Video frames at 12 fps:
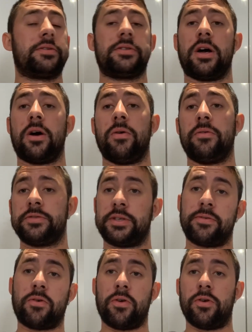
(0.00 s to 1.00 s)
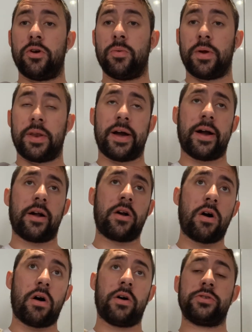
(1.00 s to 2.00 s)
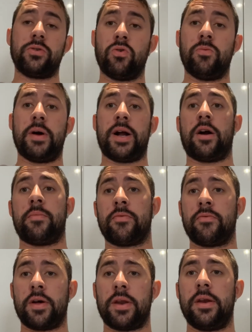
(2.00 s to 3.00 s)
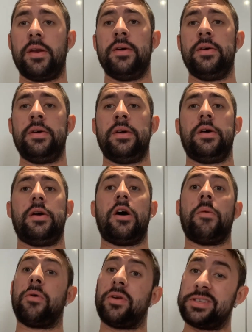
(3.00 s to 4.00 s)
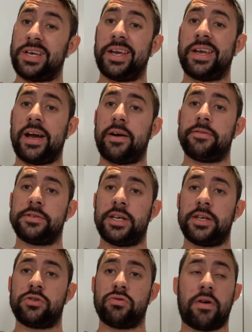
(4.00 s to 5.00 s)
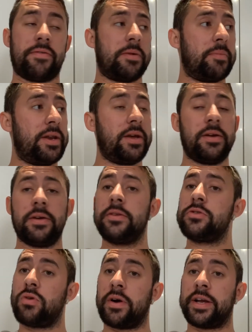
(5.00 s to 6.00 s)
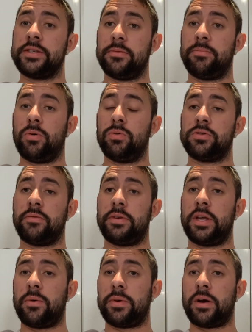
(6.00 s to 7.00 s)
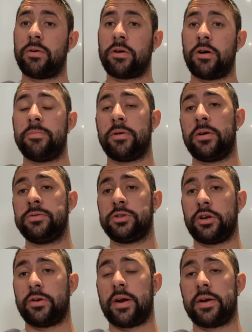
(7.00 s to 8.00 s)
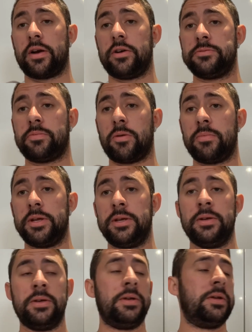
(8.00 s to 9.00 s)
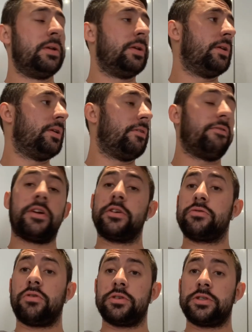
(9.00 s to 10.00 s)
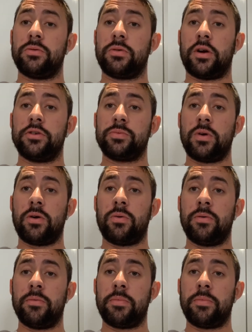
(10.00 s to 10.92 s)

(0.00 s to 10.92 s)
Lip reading: So obviously I've got a new one now, car's all back up and running. I'm going to take it out for test drive in a minute and try and get some pulls on video on the old GoPro, show you how it goes properly. Fingers crossed it all goes well.